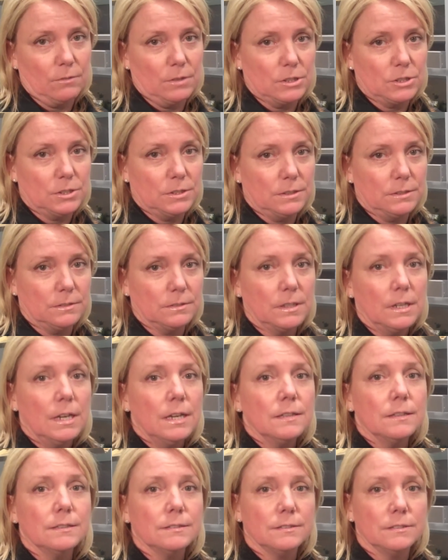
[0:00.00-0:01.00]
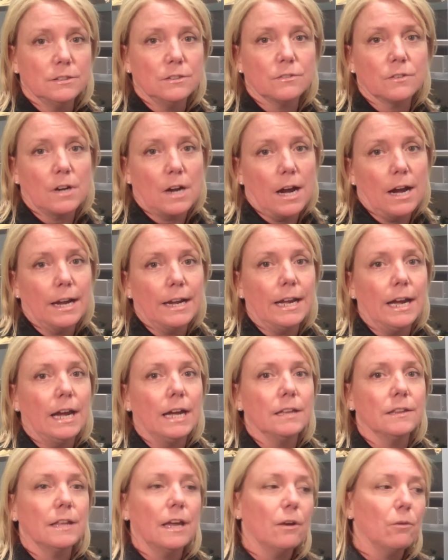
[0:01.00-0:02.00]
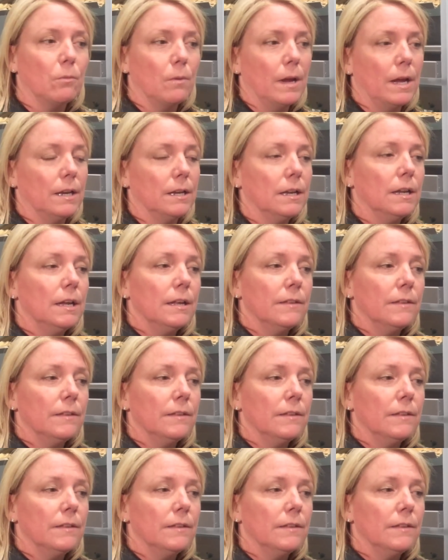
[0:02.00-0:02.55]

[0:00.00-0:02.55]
which is the silver ion that when,